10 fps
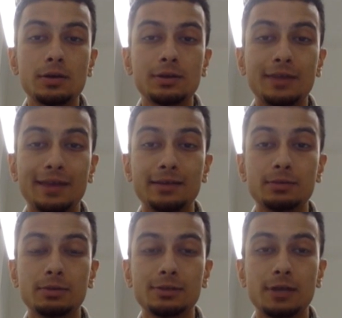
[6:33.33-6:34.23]

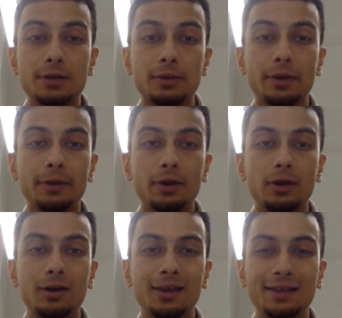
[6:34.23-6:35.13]
things will start together.
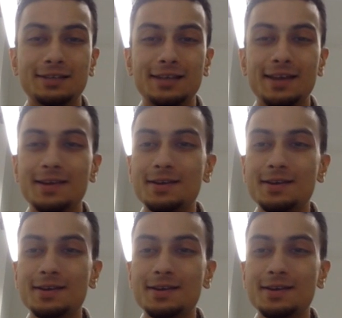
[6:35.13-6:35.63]
Let's see.